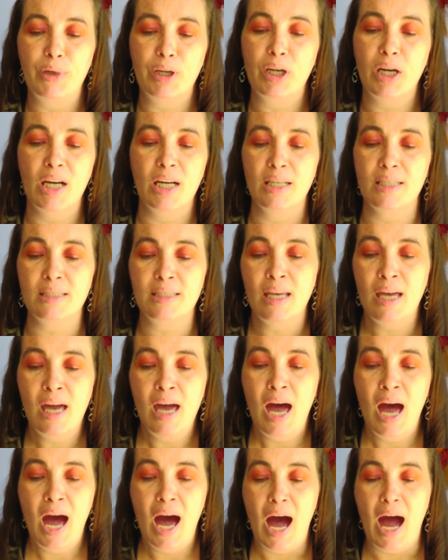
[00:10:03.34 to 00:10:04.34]
because
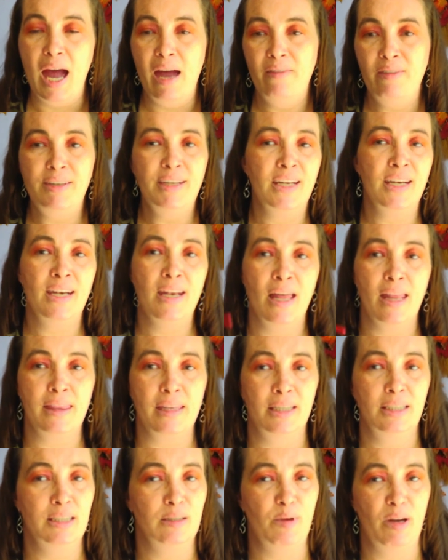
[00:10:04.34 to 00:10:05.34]
I haven't done
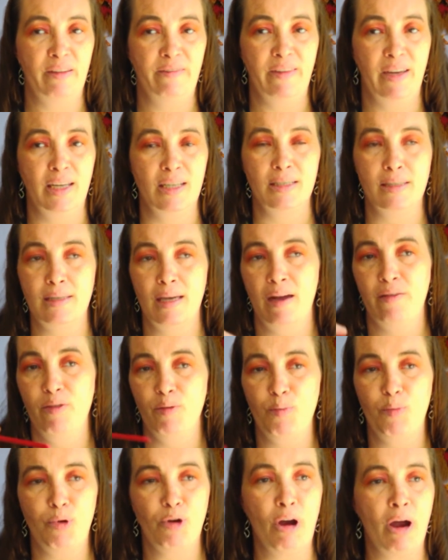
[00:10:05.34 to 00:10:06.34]
nothing to my face. I
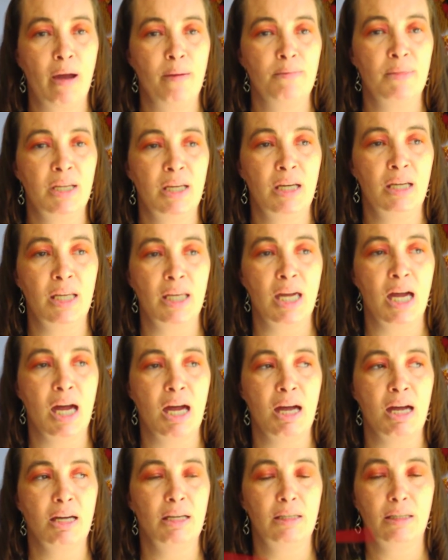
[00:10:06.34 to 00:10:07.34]
haven't primed it
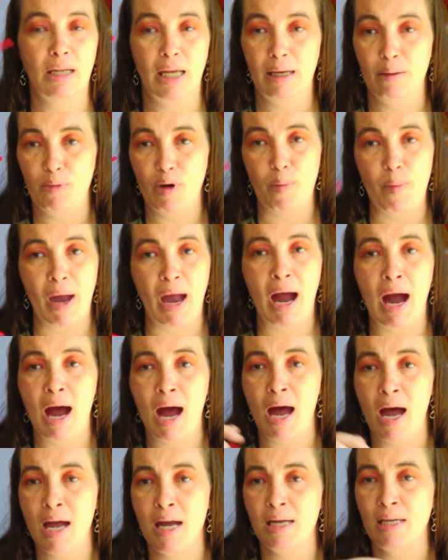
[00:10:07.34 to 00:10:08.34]
yet. I didn't prime my
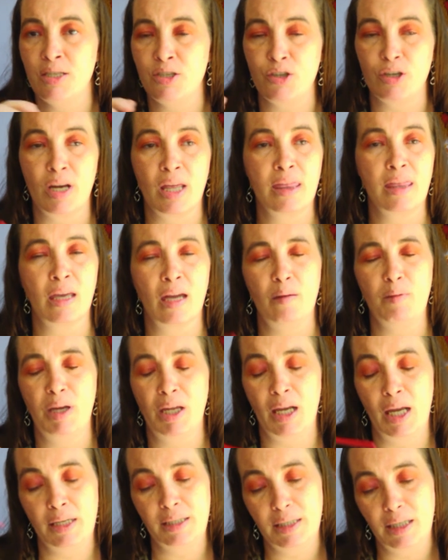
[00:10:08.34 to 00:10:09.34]
eyes or anything. I mean,
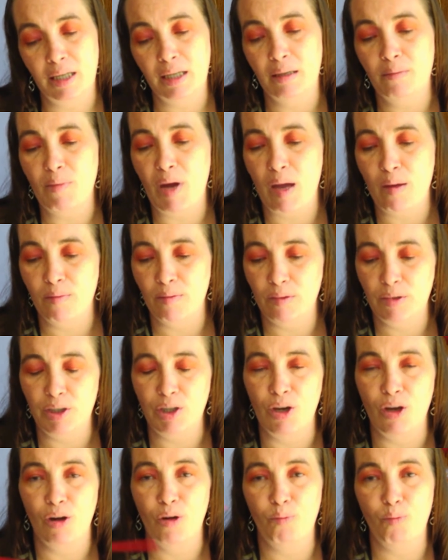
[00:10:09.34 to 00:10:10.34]
I did my, you
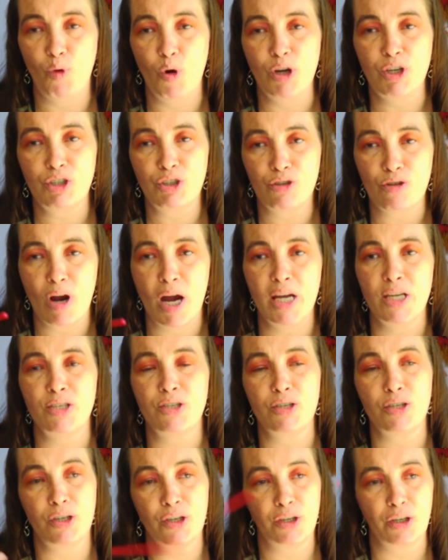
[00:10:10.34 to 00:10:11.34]
know,
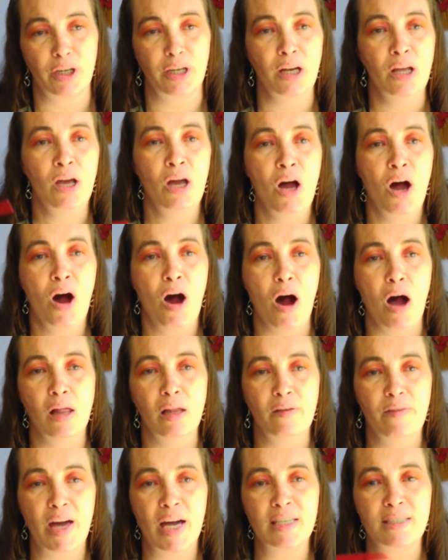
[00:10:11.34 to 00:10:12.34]
moisturizer and all
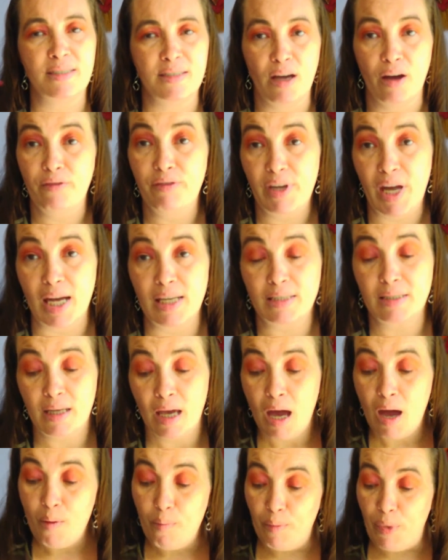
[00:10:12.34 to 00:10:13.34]
of that stuff, yes.
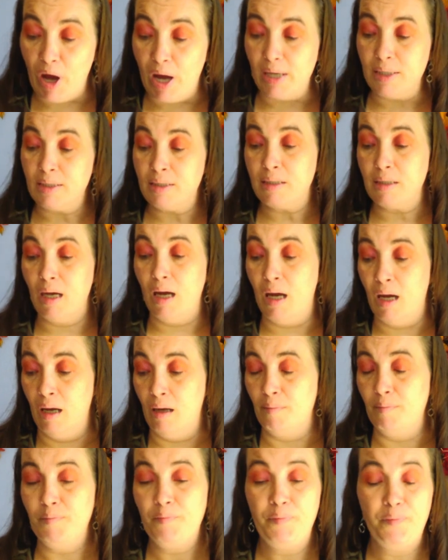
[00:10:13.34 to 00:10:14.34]
But I
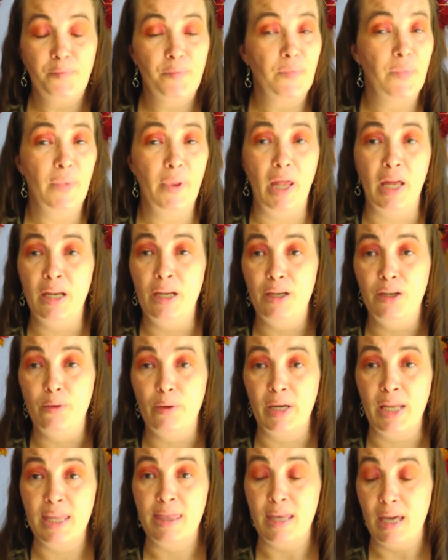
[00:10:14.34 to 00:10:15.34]
didn't do
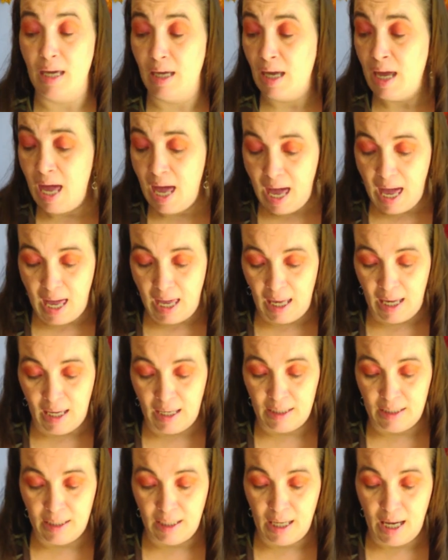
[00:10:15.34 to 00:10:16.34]
anything.
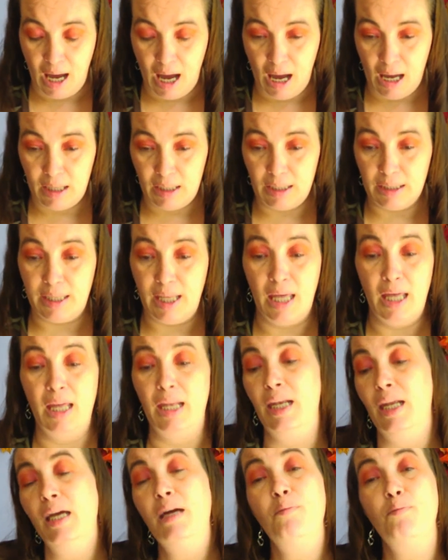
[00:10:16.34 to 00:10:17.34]
And
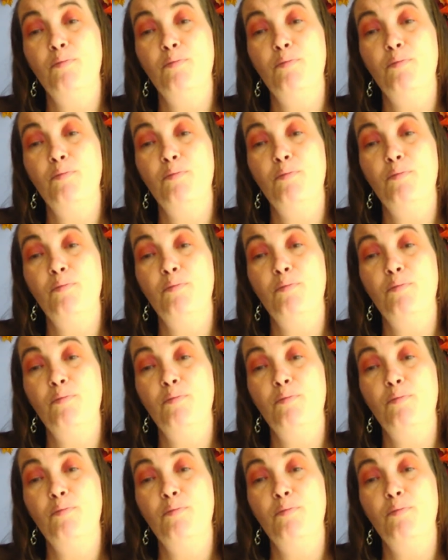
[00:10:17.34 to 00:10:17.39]
then